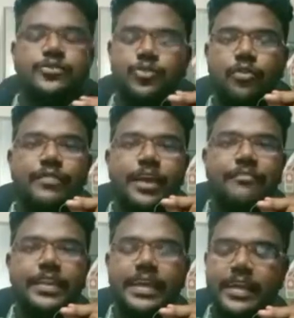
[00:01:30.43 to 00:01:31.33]
So we
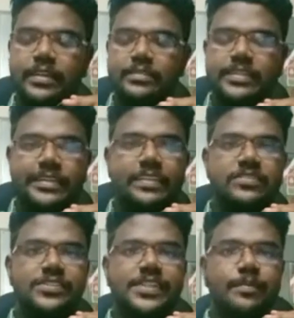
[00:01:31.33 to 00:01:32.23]
have taken the
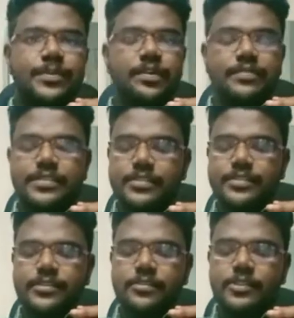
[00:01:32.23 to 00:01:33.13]
10th chapter, which
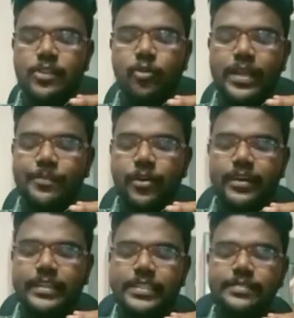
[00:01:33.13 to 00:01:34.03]
is slowly
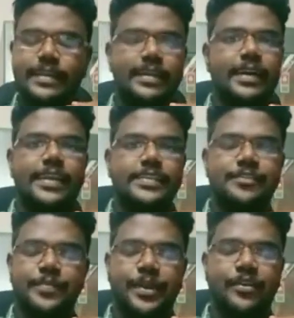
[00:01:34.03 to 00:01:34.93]
progressive and
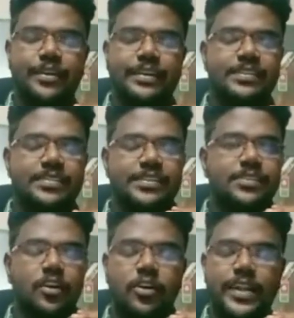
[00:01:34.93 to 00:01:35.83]
aggressive periodontitis. This
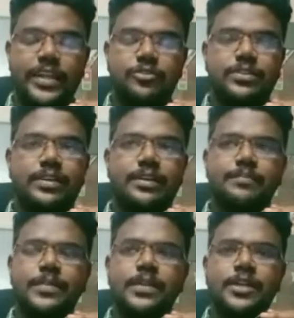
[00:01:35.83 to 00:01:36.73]
is according to
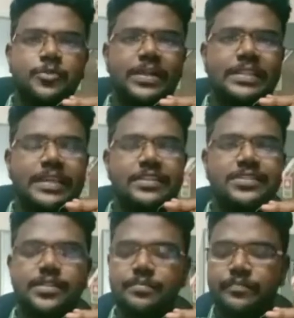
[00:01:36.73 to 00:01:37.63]
the 12th
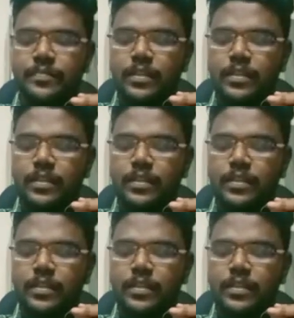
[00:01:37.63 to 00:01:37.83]
edition.